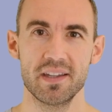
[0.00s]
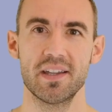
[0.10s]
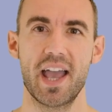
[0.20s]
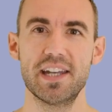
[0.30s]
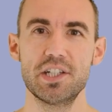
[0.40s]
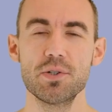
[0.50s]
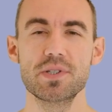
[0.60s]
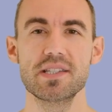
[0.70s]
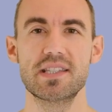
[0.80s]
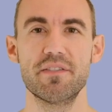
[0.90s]
And it
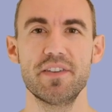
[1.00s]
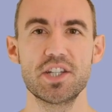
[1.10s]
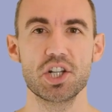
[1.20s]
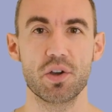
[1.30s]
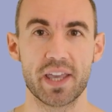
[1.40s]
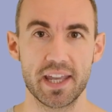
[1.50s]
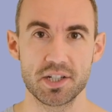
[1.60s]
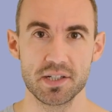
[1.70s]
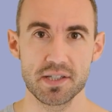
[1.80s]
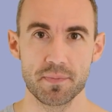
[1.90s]
uses the feature
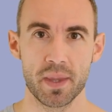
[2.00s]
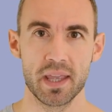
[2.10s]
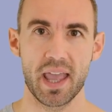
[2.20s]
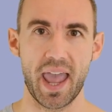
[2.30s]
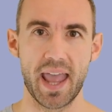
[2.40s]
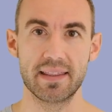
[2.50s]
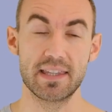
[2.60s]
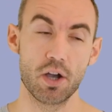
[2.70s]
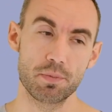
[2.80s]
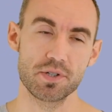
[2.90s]
locations and the
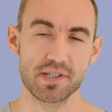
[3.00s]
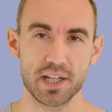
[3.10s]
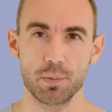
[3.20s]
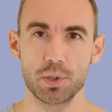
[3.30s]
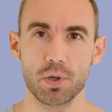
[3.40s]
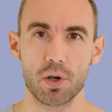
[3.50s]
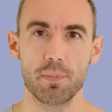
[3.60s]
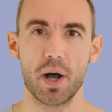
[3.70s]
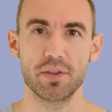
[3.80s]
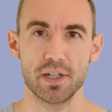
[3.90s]
options that we'll talk
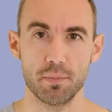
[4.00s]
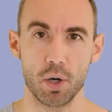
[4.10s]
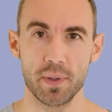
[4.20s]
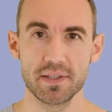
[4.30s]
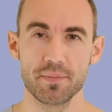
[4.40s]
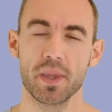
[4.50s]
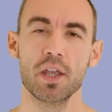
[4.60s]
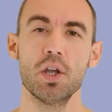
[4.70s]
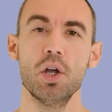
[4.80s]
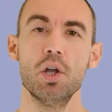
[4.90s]
about in a moment
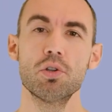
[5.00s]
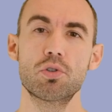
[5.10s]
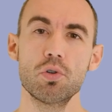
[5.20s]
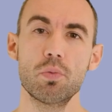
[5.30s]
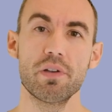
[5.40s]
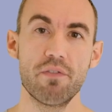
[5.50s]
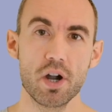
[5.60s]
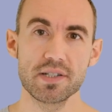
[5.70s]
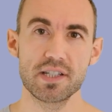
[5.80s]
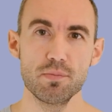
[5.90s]
to
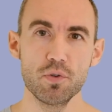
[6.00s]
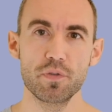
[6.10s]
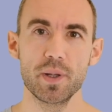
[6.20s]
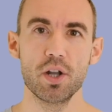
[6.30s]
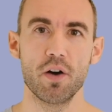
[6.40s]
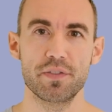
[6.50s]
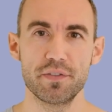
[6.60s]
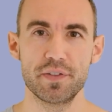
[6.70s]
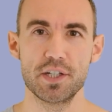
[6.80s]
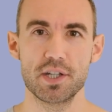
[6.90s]
reverse the movement of the
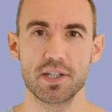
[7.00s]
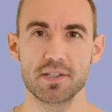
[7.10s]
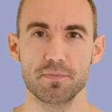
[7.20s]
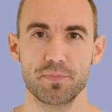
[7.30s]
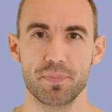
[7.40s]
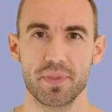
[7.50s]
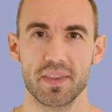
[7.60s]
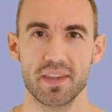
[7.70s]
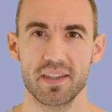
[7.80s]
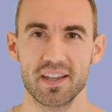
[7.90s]
features.
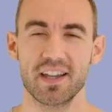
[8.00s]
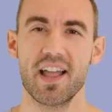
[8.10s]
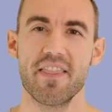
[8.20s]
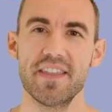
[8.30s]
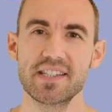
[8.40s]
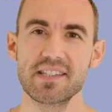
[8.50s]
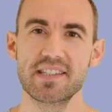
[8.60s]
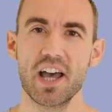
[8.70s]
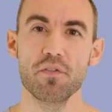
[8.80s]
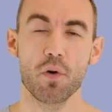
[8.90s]
This is
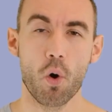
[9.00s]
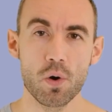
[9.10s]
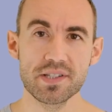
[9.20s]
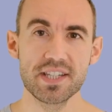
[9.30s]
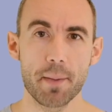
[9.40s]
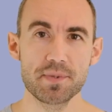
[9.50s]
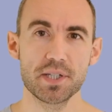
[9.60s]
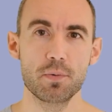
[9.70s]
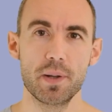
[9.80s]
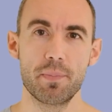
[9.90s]
done for all
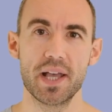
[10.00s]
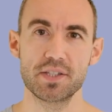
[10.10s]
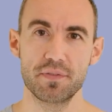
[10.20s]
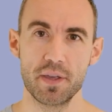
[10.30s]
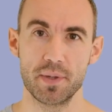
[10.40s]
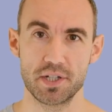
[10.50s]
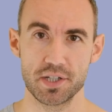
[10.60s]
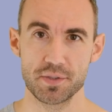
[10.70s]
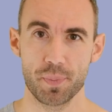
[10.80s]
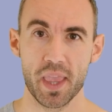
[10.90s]
subsequent pairs of images.
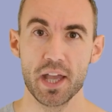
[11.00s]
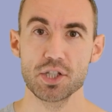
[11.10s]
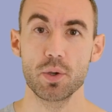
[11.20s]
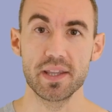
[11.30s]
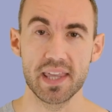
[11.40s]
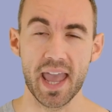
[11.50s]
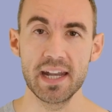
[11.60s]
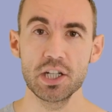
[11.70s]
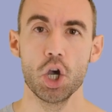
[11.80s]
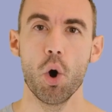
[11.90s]
So in the
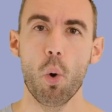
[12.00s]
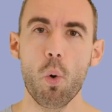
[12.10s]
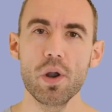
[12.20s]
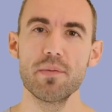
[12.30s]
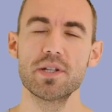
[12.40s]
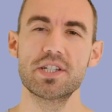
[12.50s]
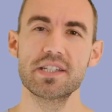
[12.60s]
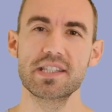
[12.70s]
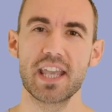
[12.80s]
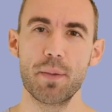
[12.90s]
end, all
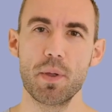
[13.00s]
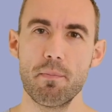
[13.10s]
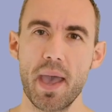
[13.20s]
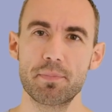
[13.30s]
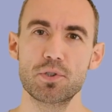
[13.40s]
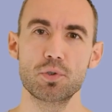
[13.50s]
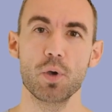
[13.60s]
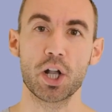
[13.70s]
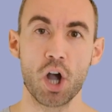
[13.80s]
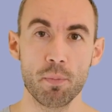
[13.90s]
images can be mapped to a
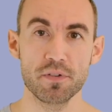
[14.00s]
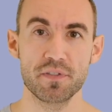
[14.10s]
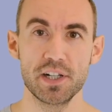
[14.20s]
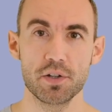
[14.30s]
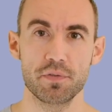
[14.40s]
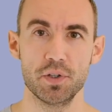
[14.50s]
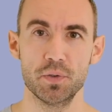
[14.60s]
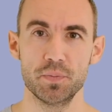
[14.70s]
common field of view.